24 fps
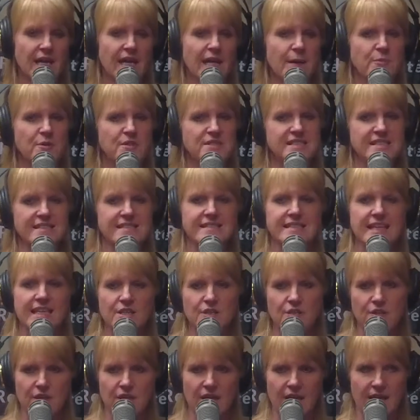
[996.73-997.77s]
It puts the
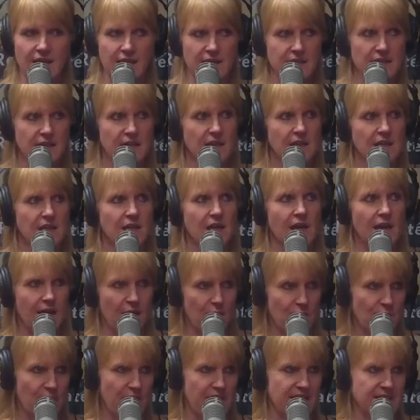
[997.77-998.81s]
seller at
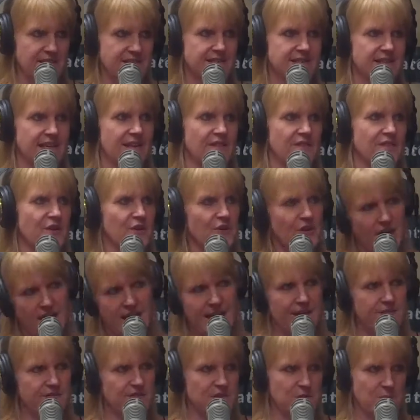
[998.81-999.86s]
rest and they're not
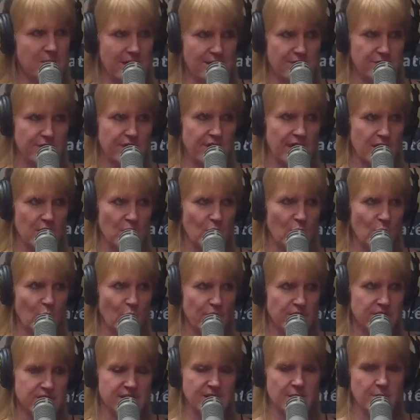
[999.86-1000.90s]
having to pay for that home
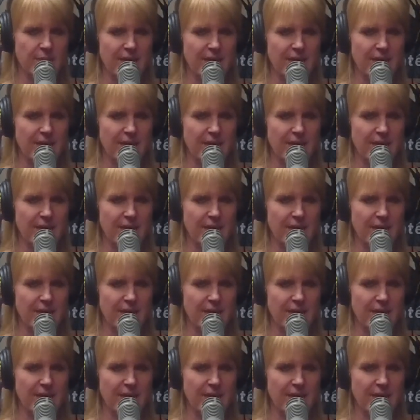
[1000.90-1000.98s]
warranty.